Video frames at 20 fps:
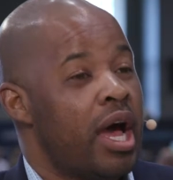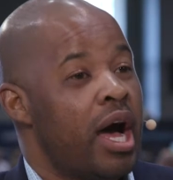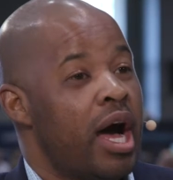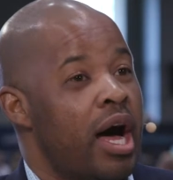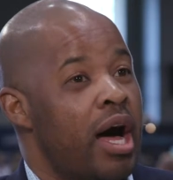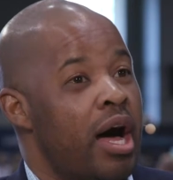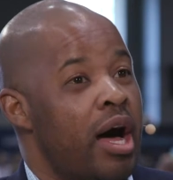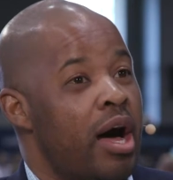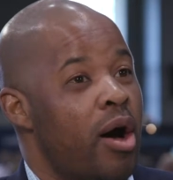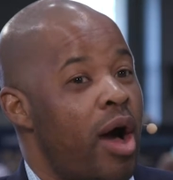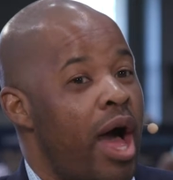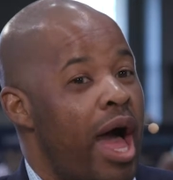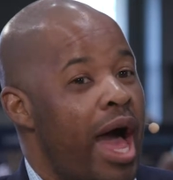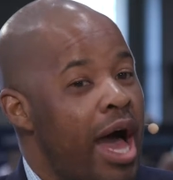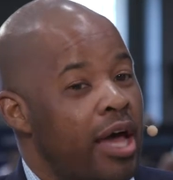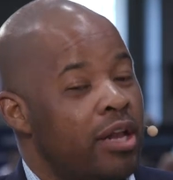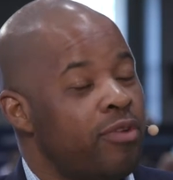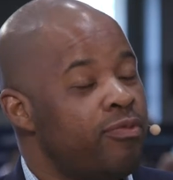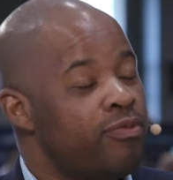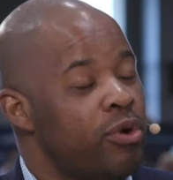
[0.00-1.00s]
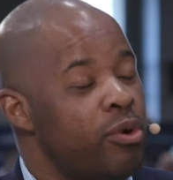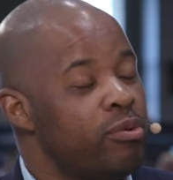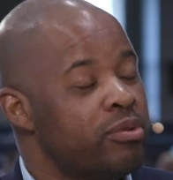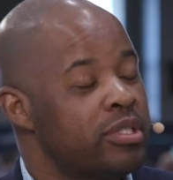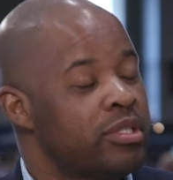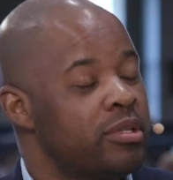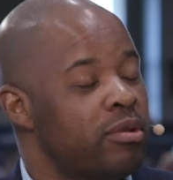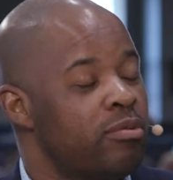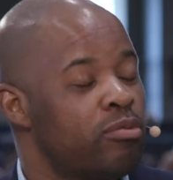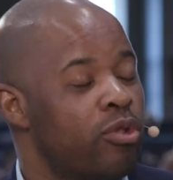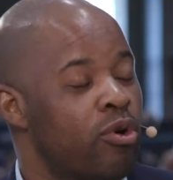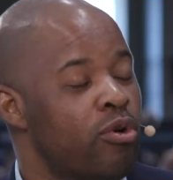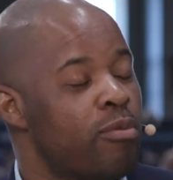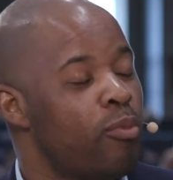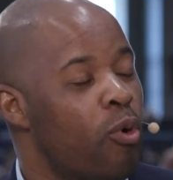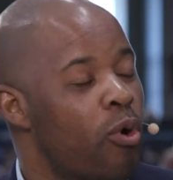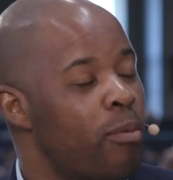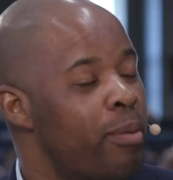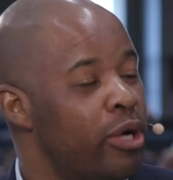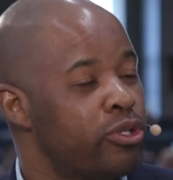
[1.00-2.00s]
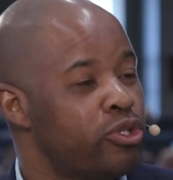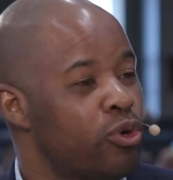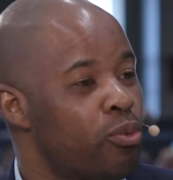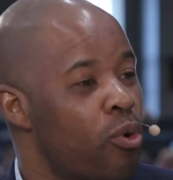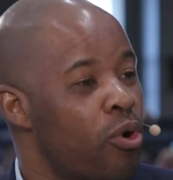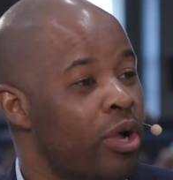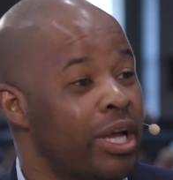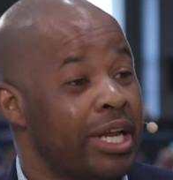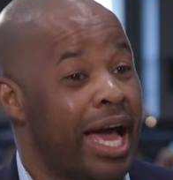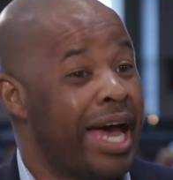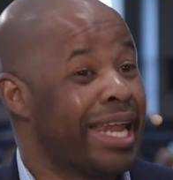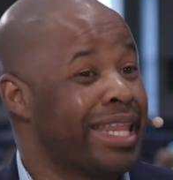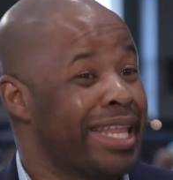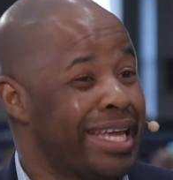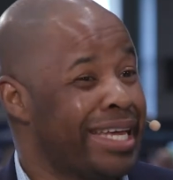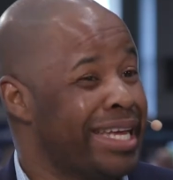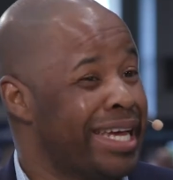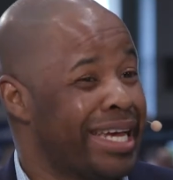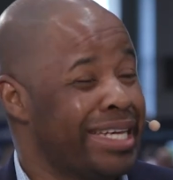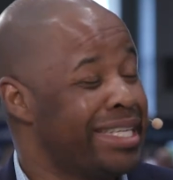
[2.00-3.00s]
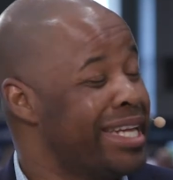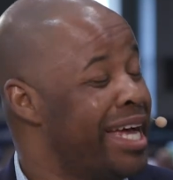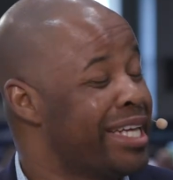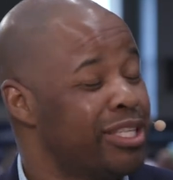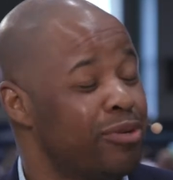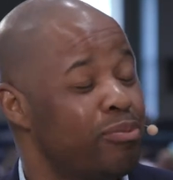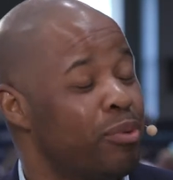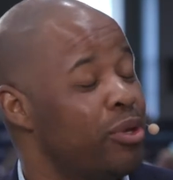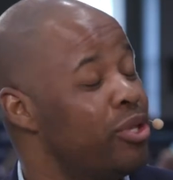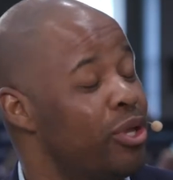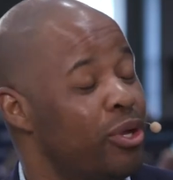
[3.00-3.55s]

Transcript: How do folks learn more about your work, and how do they get connected with